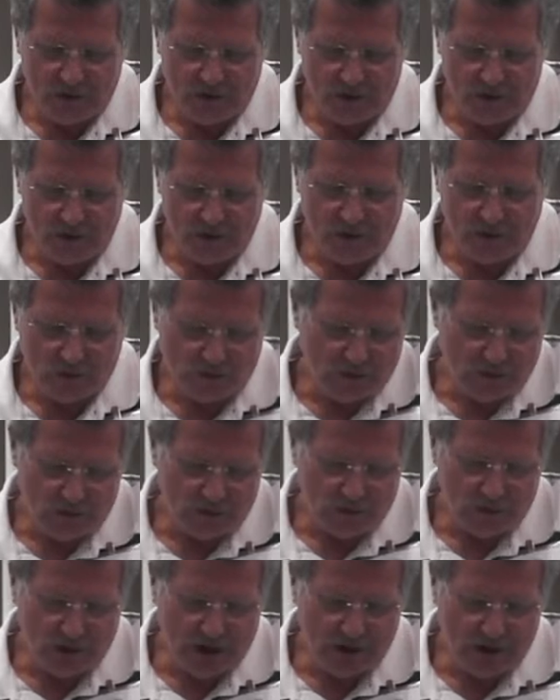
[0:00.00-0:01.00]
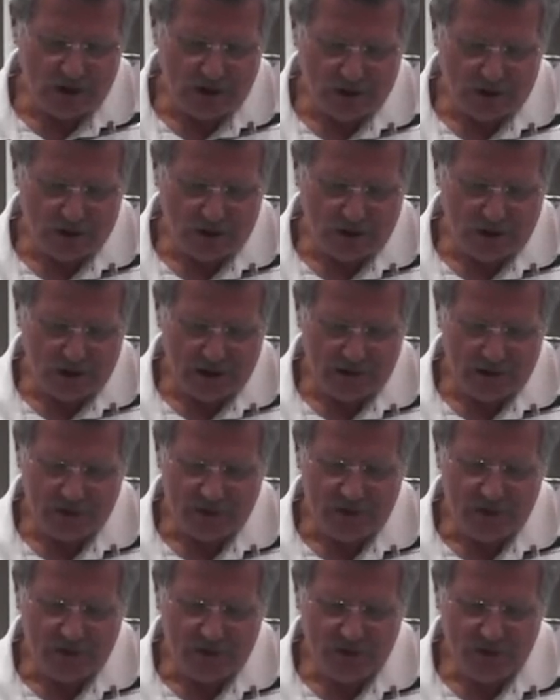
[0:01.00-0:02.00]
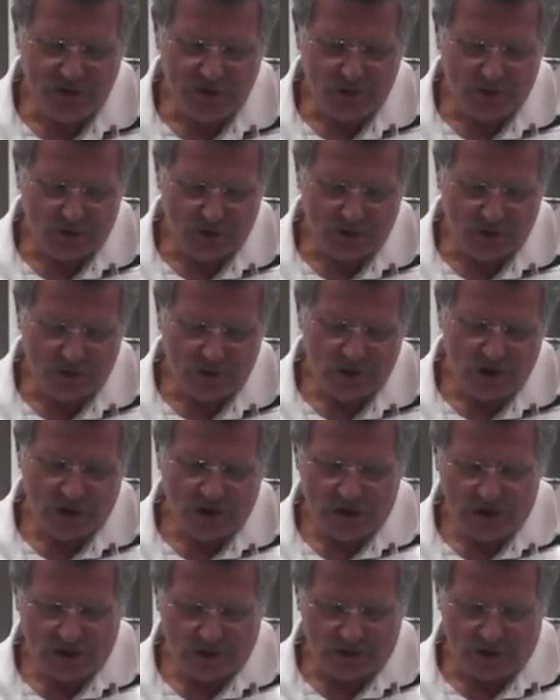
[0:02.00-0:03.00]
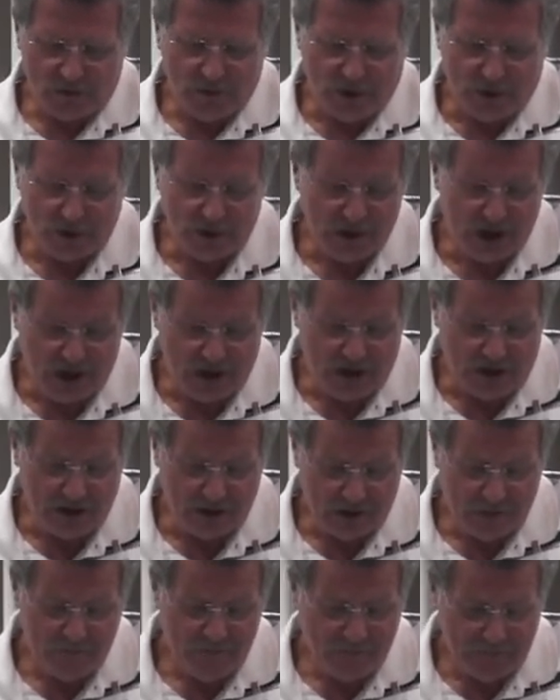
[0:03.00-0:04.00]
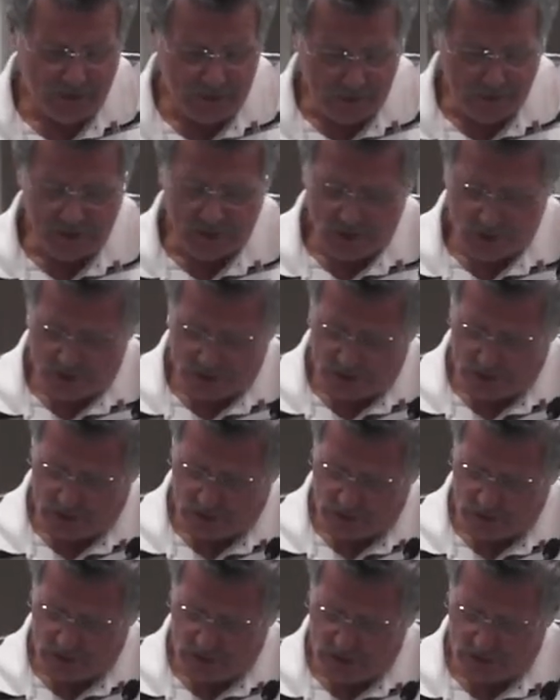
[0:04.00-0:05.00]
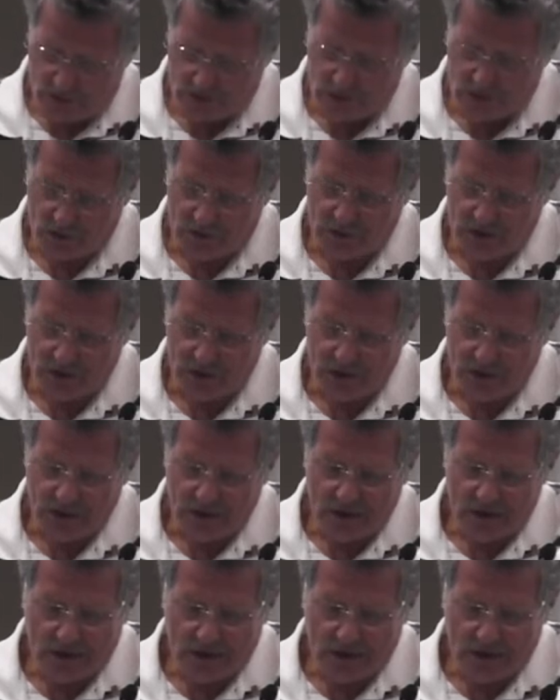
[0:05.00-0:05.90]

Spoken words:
from 150 to about 8, which is a considerable effect.